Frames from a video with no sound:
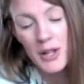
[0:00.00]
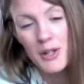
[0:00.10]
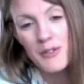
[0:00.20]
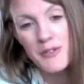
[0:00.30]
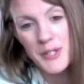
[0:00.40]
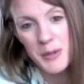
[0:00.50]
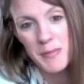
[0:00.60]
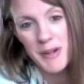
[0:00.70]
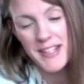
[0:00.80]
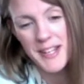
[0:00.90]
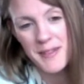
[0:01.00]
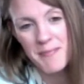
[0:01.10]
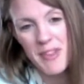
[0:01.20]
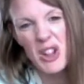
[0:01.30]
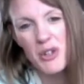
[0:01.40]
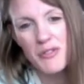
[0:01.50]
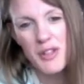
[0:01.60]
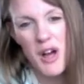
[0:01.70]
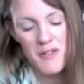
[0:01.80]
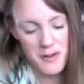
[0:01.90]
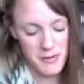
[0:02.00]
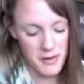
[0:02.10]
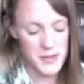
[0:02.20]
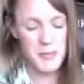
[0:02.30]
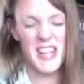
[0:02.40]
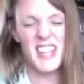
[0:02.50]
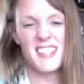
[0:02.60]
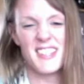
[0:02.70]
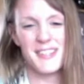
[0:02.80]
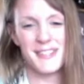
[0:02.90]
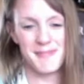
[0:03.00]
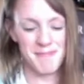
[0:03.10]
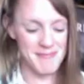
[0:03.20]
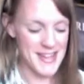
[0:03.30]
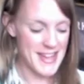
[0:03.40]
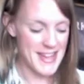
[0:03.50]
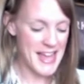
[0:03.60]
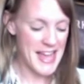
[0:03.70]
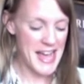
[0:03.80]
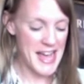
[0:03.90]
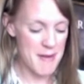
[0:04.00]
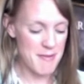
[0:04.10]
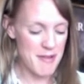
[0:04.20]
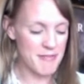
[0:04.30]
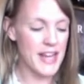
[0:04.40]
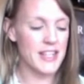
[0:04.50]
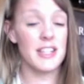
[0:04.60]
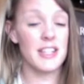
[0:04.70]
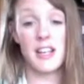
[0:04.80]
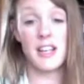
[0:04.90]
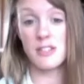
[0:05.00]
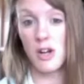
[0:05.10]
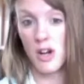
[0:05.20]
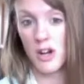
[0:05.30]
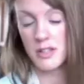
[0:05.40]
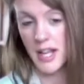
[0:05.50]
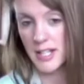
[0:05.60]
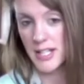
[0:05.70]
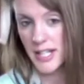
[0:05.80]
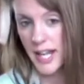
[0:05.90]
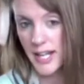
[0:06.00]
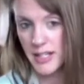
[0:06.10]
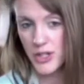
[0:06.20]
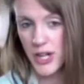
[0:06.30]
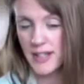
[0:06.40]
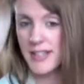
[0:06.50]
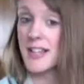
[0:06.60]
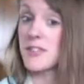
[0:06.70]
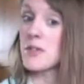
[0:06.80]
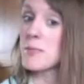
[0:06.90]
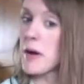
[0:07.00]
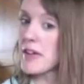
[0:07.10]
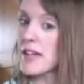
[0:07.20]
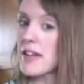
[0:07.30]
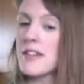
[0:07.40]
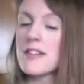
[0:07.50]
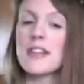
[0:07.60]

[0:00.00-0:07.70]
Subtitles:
Love Tomb Raider. Love Lara Croft to pieces. And finally, NASCAR 98. Jess, as an American,